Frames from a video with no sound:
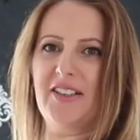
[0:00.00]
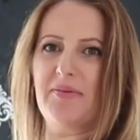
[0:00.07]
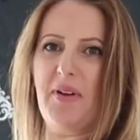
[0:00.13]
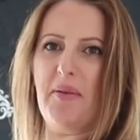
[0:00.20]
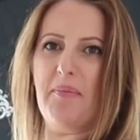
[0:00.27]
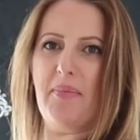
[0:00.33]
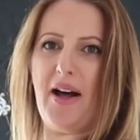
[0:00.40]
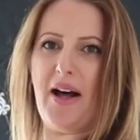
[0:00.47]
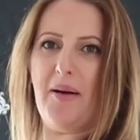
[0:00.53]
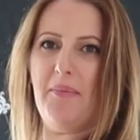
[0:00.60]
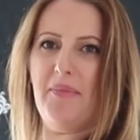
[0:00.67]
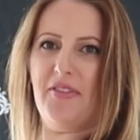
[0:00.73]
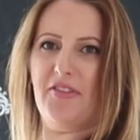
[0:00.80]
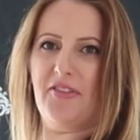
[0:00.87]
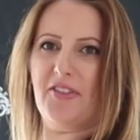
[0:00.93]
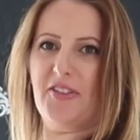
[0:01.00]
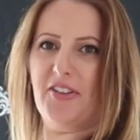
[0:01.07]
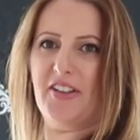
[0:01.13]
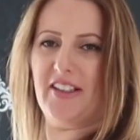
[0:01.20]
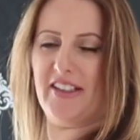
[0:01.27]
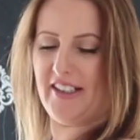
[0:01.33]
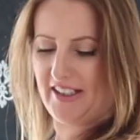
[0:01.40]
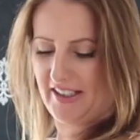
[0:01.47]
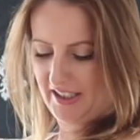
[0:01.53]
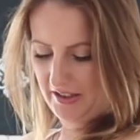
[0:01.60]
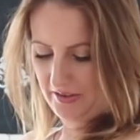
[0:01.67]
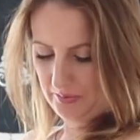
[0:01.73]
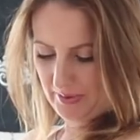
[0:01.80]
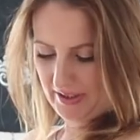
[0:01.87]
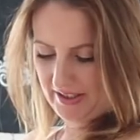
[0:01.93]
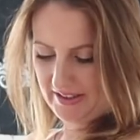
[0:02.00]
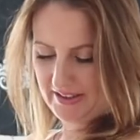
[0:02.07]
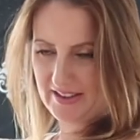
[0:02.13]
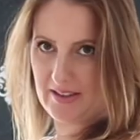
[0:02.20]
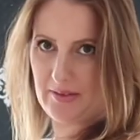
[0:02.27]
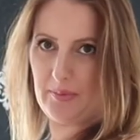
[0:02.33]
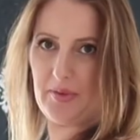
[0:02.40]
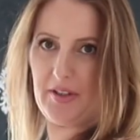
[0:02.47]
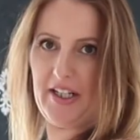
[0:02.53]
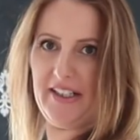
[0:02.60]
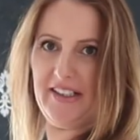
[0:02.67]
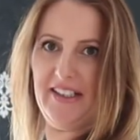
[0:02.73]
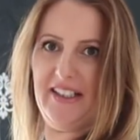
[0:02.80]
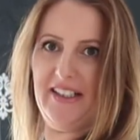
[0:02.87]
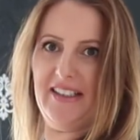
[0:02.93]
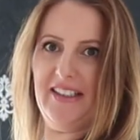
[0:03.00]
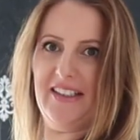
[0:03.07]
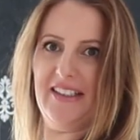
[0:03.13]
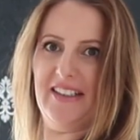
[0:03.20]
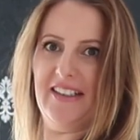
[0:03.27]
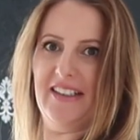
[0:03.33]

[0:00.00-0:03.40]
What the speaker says: is my bump for 30 weeks pregnant.